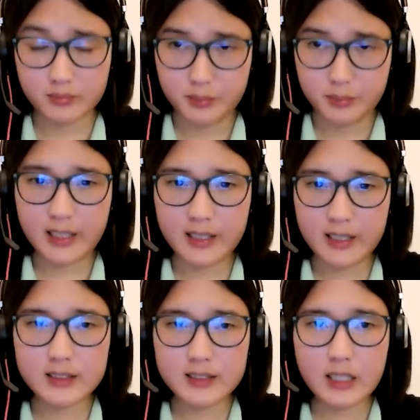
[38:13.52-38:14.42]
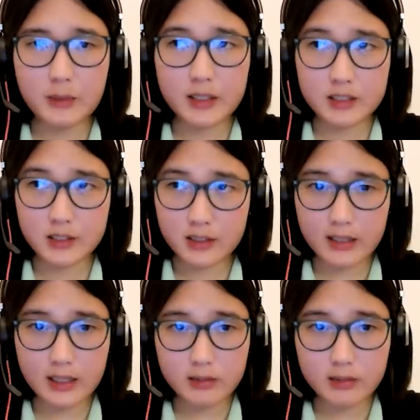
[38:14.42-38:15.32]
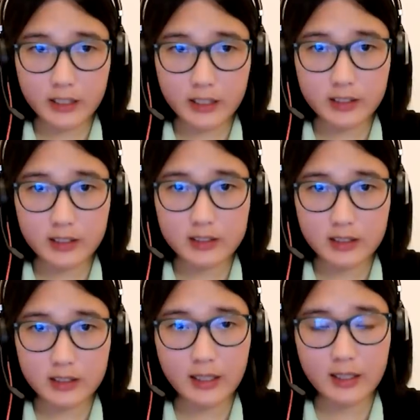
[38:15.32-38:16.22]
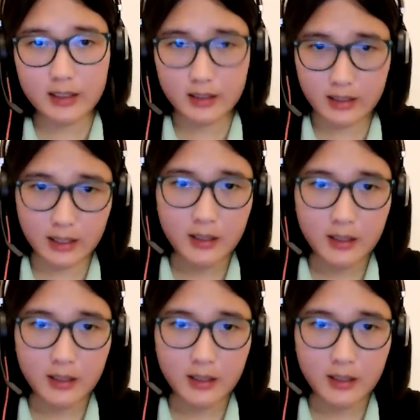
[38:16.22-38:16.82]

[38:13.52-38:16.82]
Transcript: because I mean, certainly that received attention in, India.